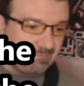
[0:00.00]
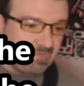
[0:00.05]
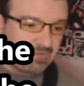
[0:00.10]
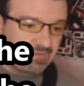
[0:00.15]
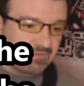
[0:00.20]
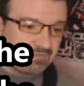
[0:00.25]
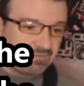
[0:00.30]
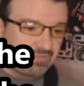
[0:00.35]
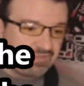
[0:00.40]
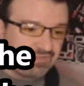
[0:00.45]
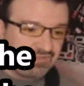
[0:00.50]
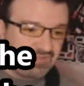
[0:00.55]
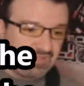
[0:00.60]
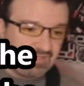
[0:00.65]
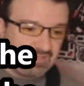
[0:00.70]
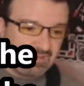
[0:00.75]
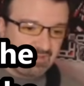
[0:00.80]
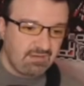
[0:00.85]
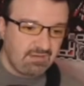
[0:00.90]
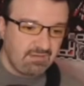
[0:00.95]
that they're
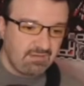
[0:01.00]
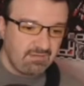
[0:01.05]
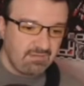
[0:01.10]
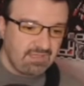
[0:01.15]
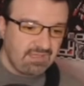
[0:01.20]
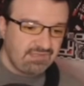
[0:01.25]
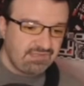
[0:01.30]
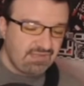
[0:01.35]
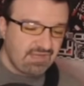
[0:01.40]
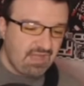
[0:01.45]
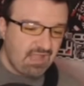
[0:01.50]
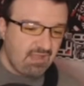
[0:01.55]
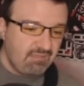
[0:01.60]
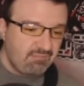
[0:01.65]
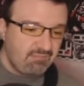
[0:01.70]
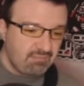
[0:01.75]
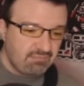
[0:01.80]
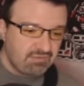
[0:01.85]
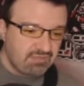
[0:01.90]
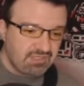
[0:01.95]
listing here is
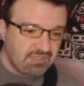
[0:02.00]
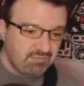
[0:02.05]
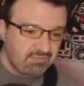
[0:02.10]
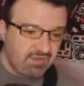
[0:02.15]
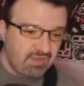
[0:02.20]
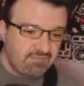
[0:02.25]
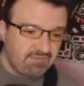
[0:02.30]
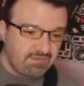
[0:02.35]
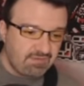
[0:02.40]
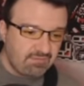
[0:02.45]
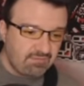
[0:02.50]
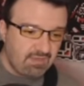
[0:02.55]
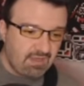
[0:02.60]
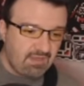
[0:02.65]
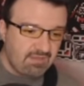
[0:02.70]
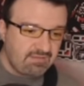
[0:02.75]
not membership revenue.